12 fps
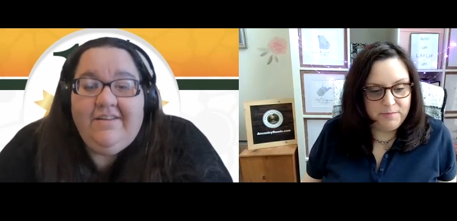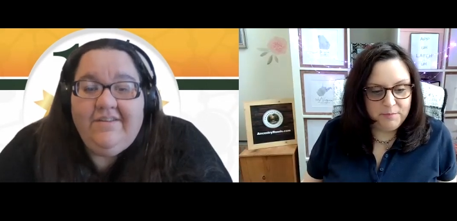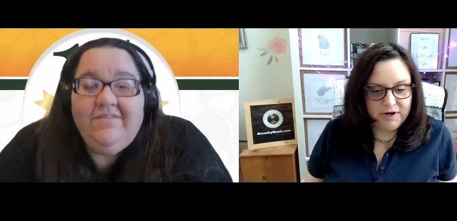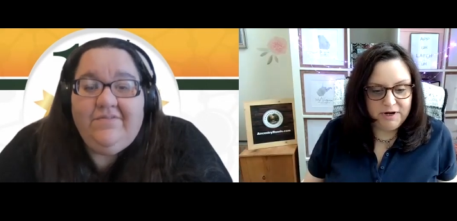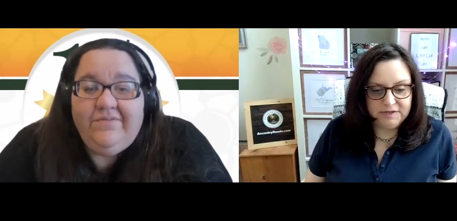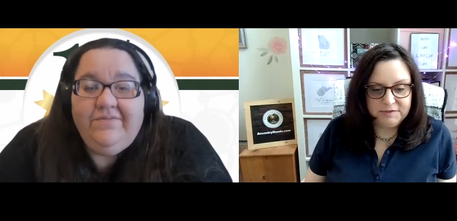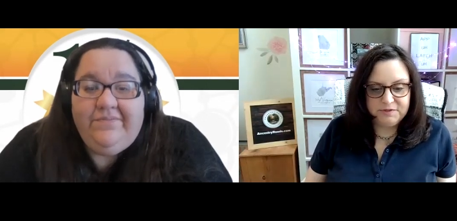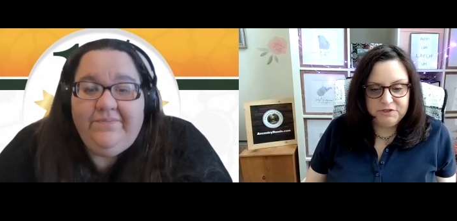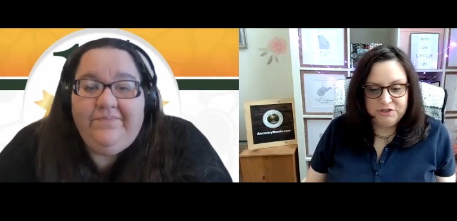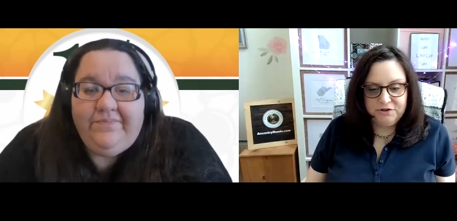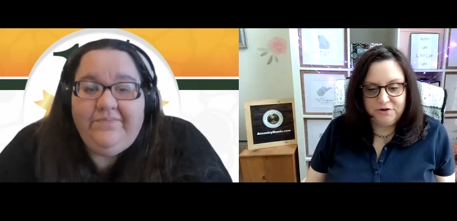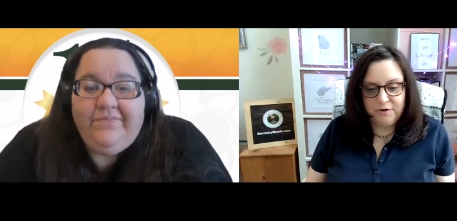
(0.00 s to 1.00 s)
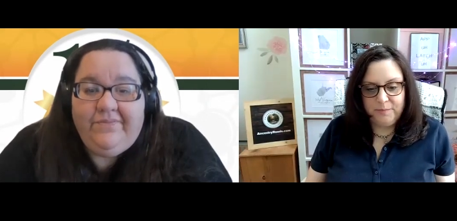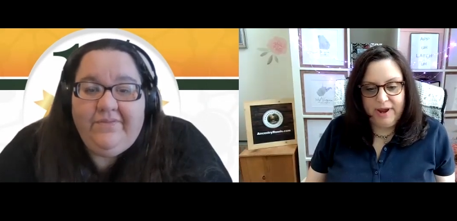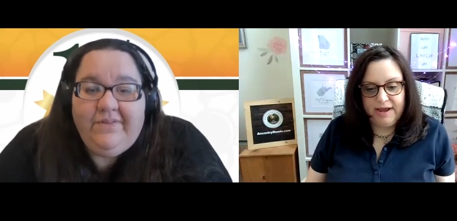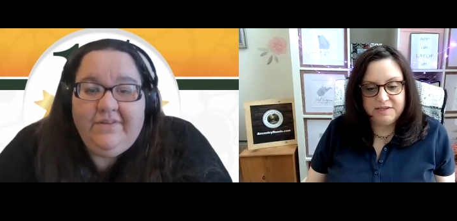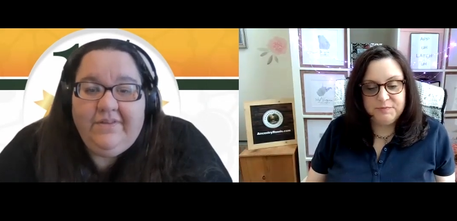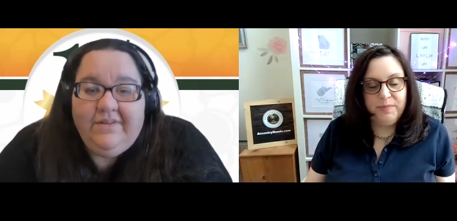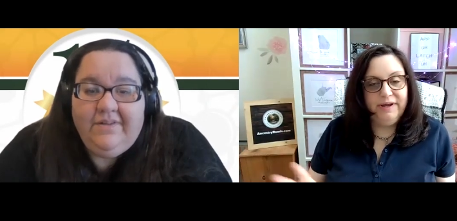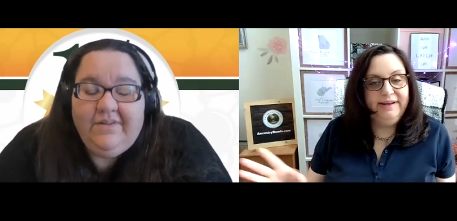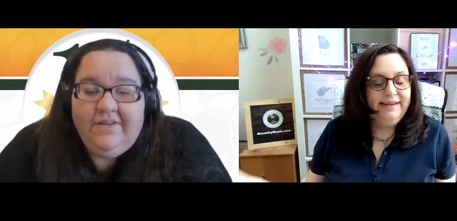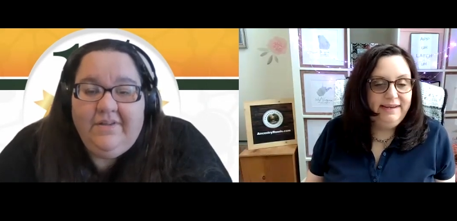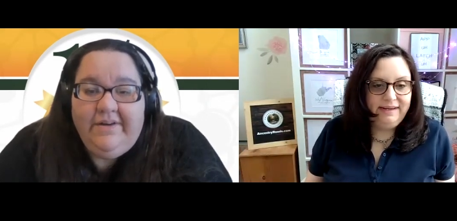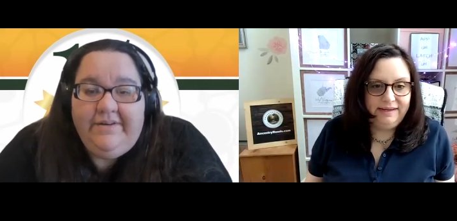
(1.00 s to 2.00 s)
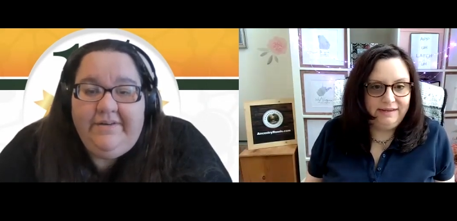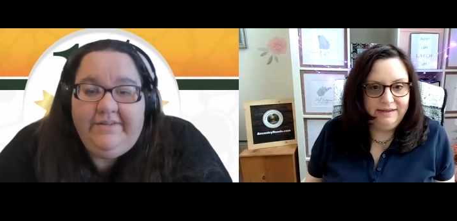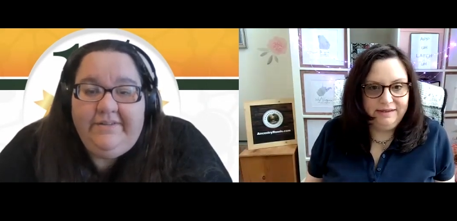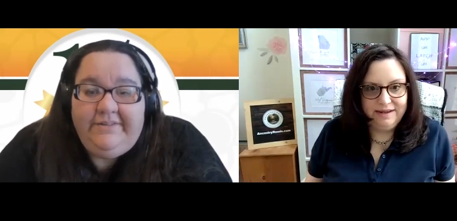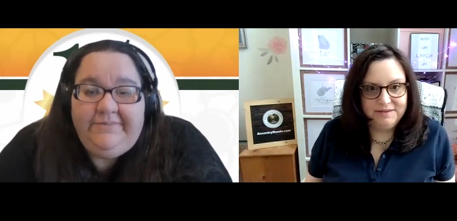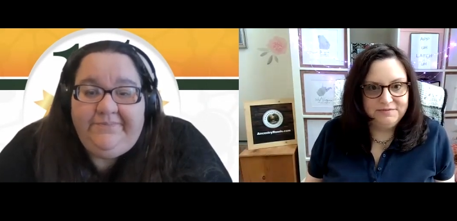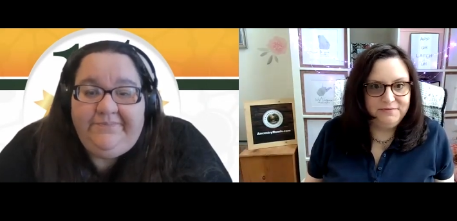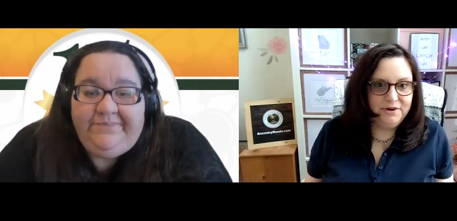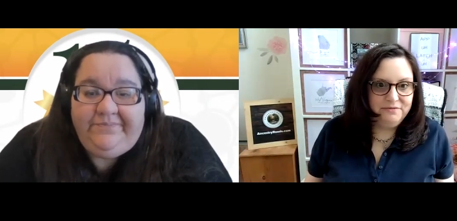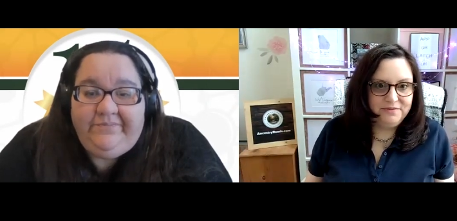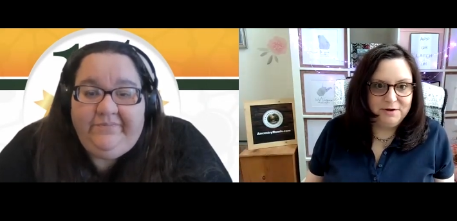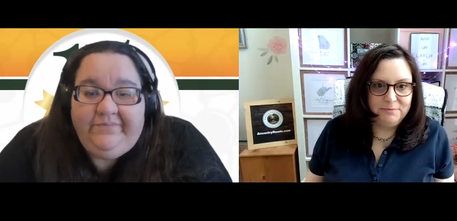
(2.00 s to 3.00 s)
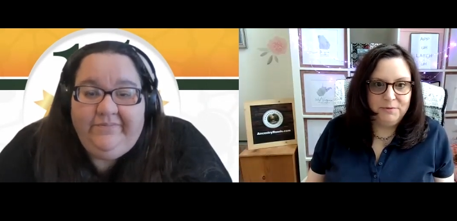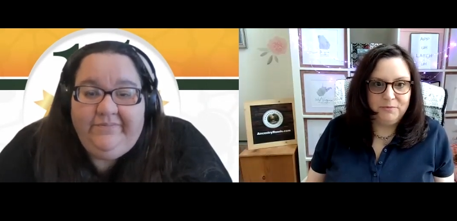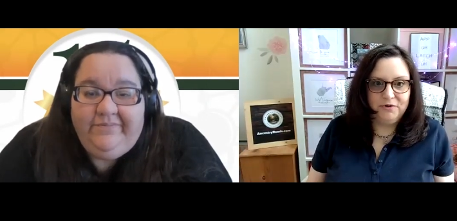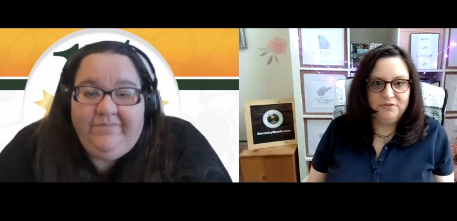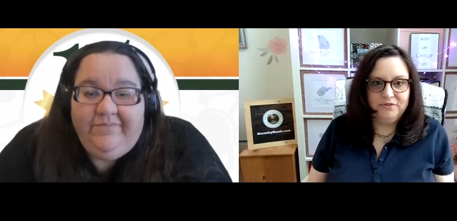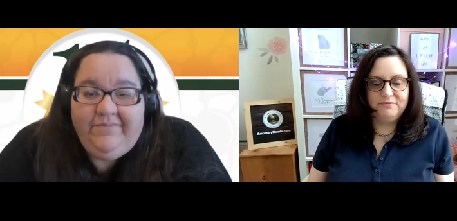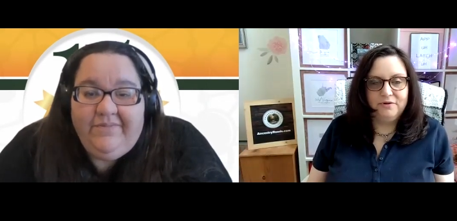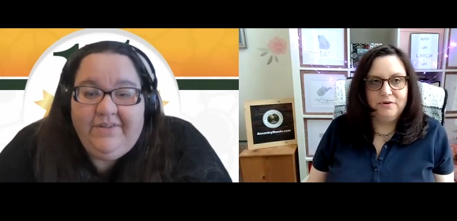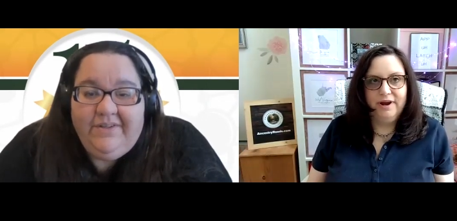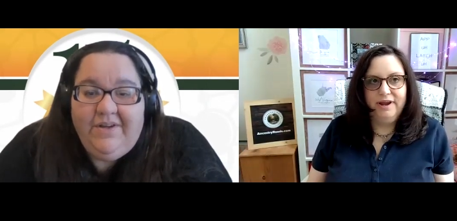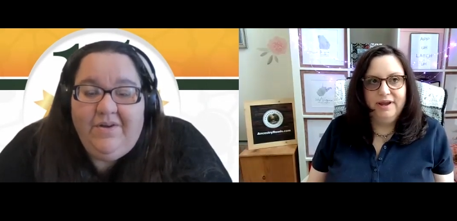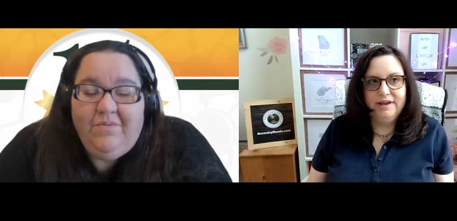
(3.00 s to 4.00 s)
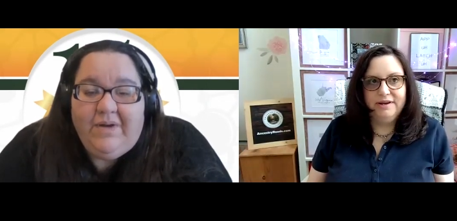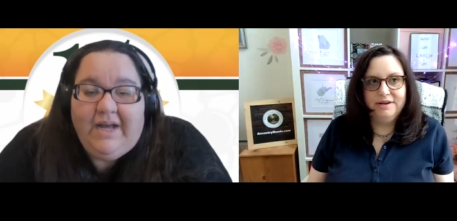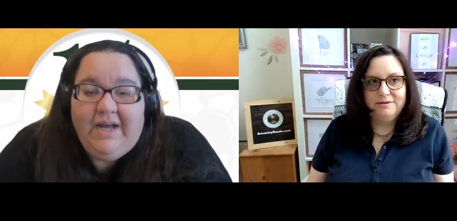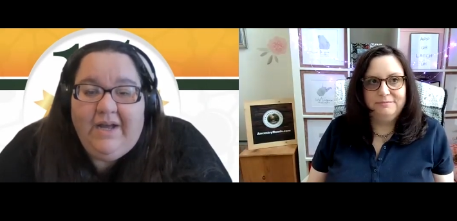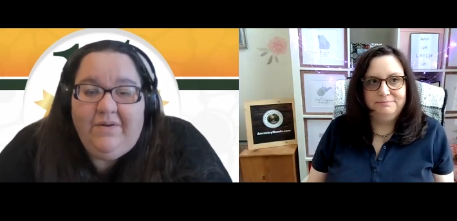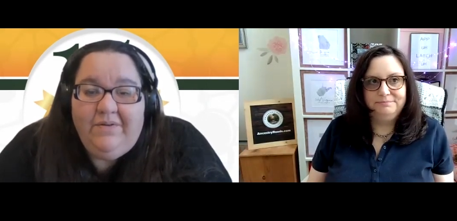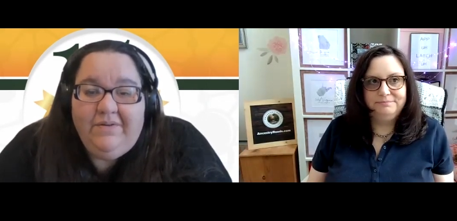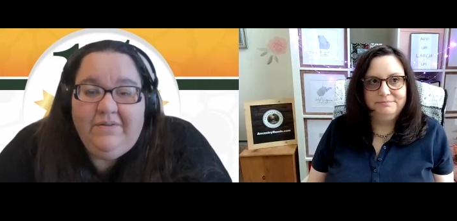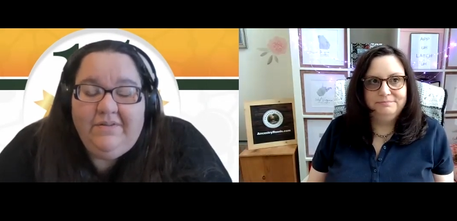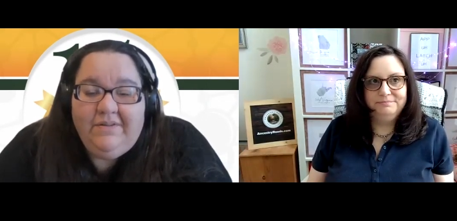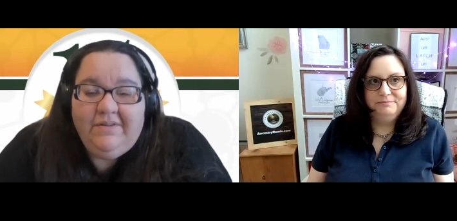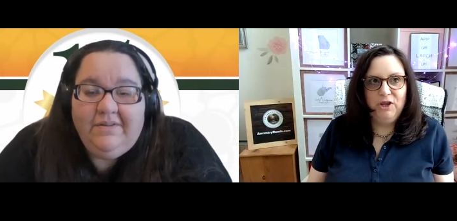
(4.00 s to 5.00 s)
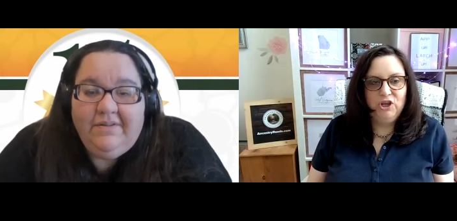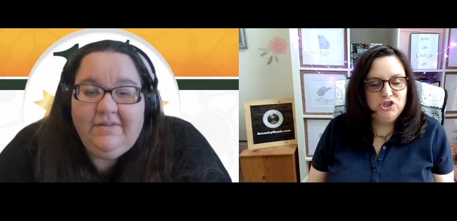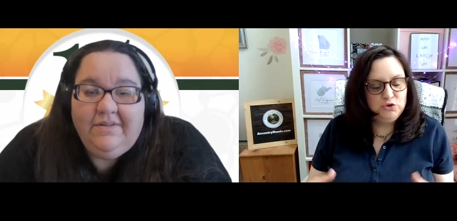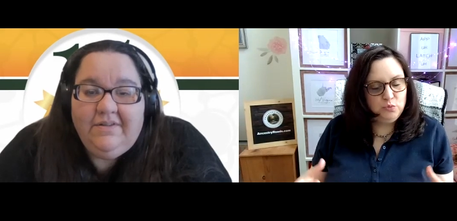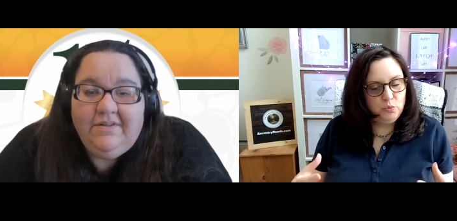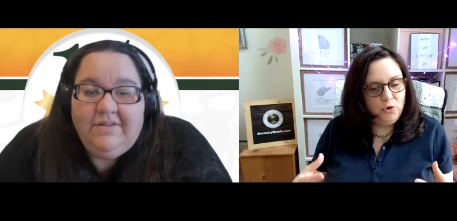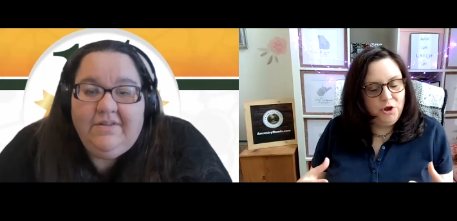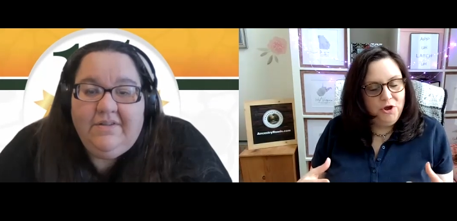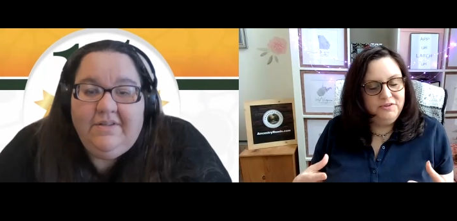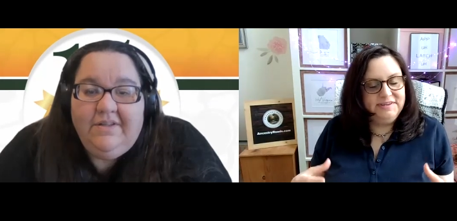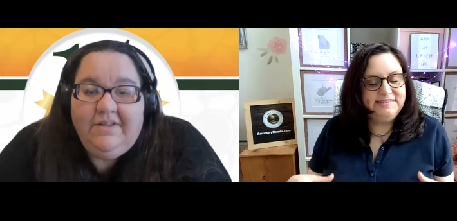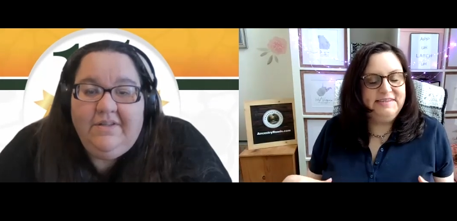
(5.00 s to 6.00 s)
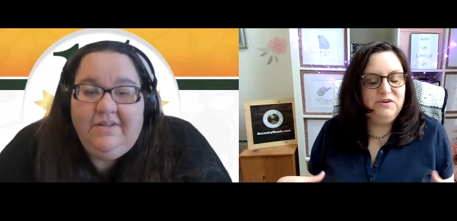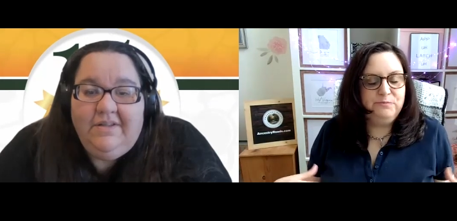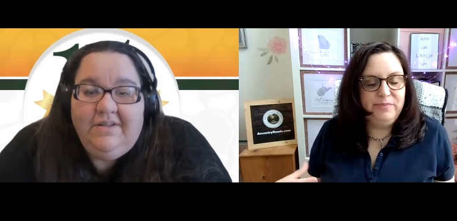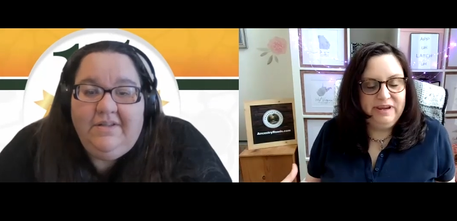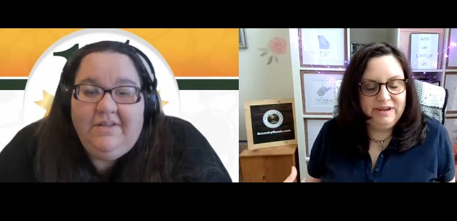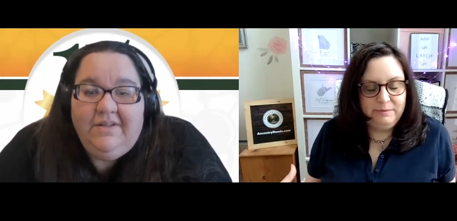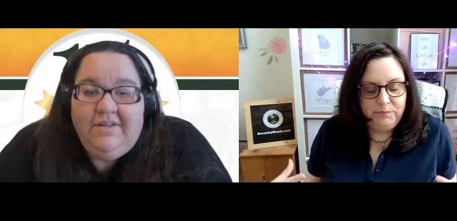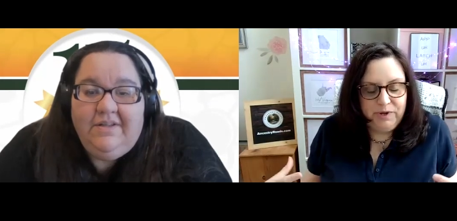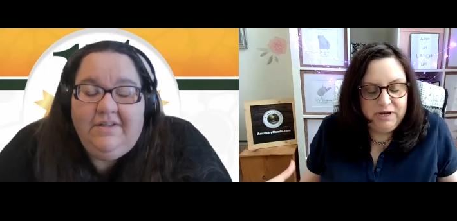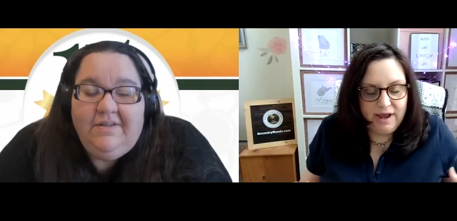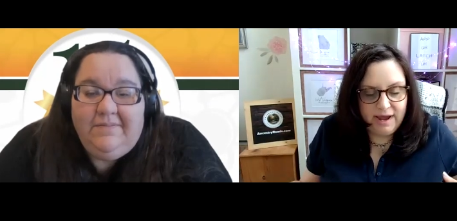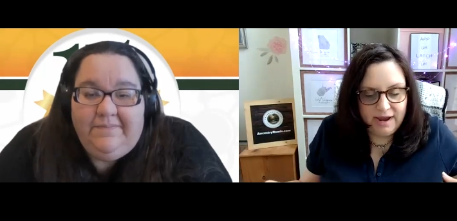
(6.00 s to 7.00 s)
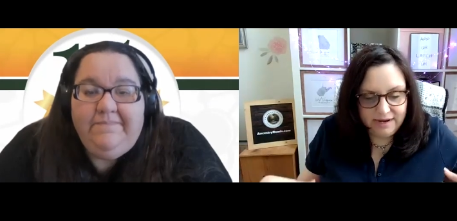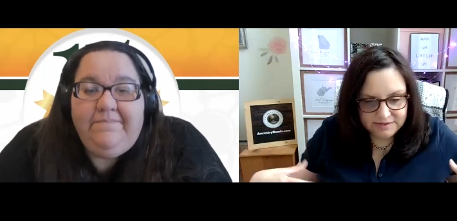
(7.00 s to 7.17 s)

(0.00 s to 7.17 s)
Speaker 1: met my husband, she'd already passed, but he has very fond memories of her. Oh, and, wow. Um, it just to see a big big guy,